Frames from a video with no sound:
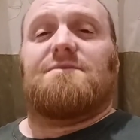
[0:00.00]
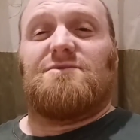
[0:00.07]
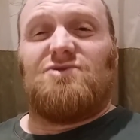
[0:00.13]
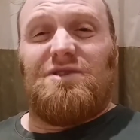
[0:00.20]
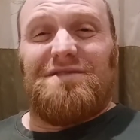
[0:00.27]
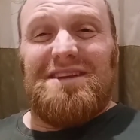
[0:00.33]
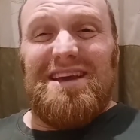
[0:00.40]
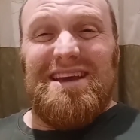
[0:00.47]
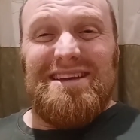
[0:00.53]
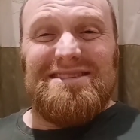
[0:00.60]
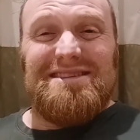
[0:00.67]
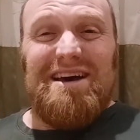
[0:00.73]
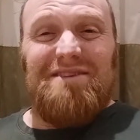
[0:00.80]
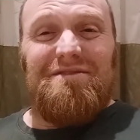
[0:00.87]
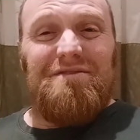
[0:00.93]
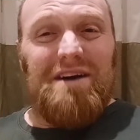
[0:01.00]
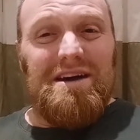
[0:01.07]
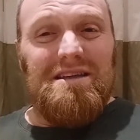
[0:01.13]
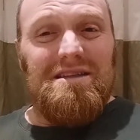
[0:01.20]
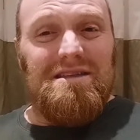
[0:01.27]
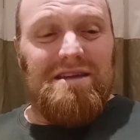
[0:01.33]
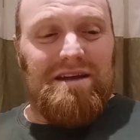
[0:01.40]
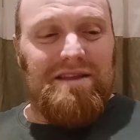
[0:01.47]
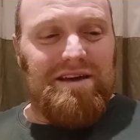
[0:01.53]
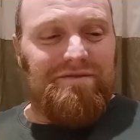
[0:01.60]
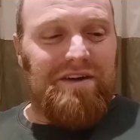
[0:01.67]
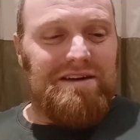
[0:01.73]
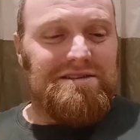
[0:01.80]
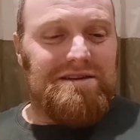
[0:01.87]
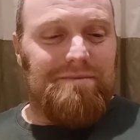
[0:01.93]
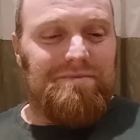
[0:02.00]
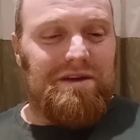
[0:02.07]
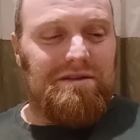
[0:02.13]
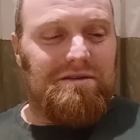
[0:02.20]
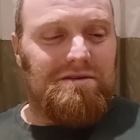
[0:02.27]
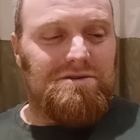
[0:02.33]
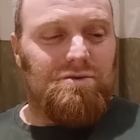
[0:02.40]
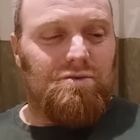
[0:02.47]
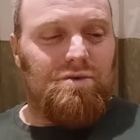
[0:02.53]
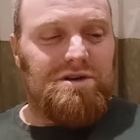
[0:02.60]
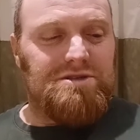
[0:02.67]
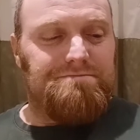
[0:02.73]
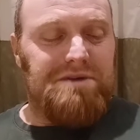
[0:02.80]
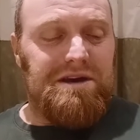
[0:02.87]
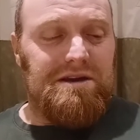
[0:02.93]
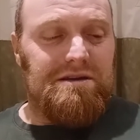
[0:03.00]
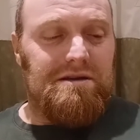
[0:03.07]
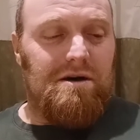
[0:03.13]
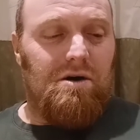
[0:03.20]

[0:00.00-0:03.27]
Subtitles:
driven is that faith, and that faith is something that's always been